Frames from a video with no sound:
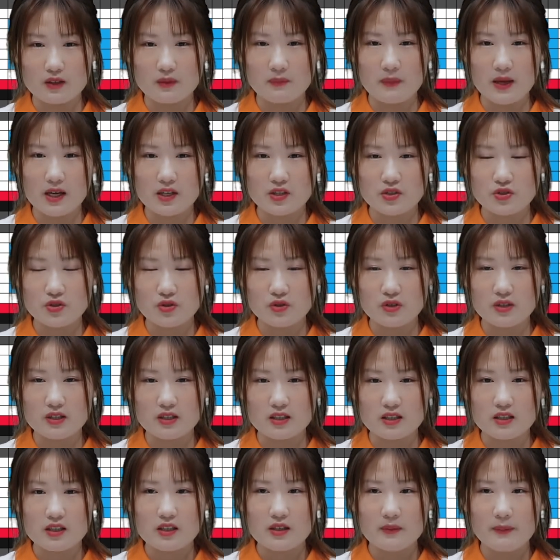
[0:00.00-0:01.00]
make
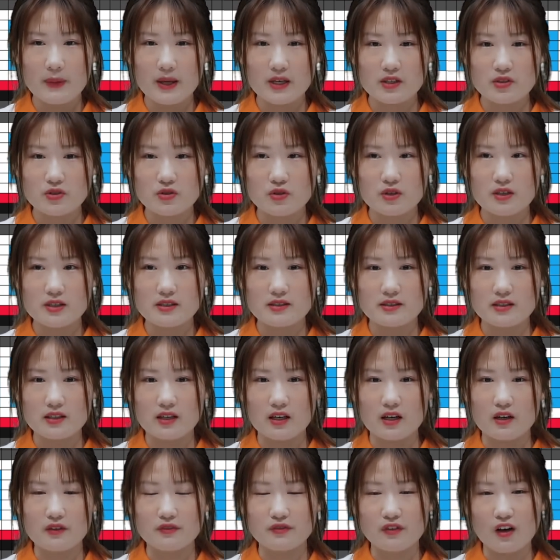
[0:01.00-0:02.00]
sure
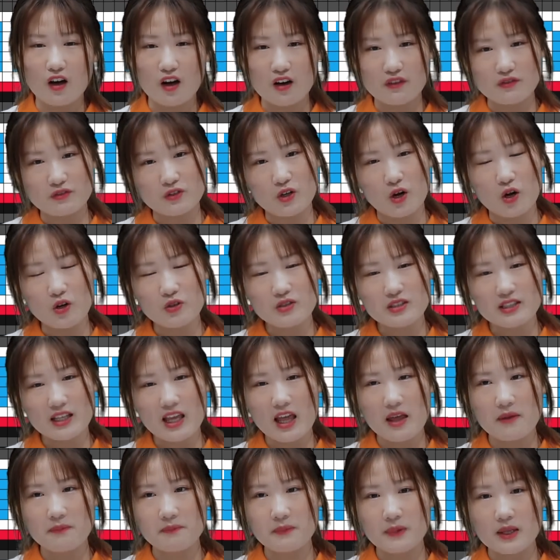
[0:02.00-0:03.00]
the valve rod
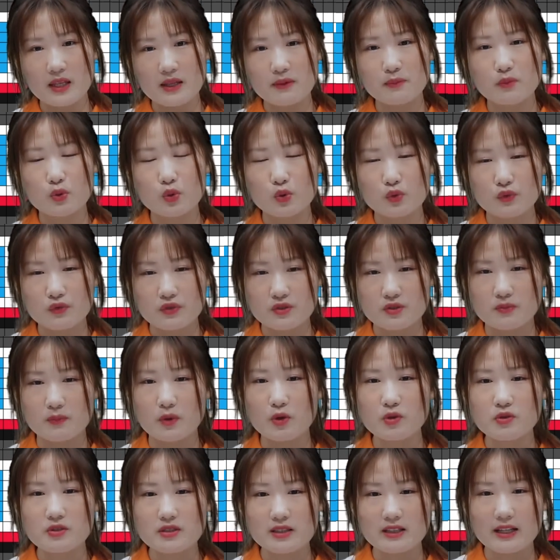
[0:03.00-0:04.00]
can be moved
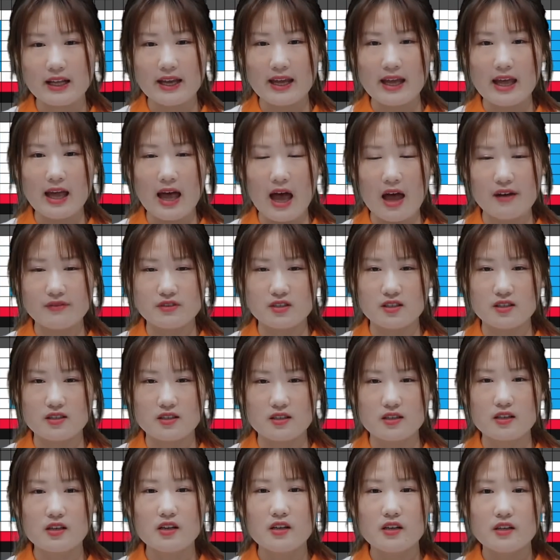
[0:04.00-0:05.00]
smoothly
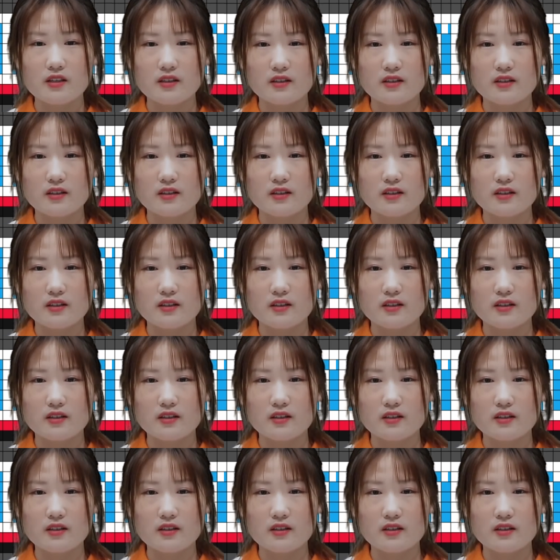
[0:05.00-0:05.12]
after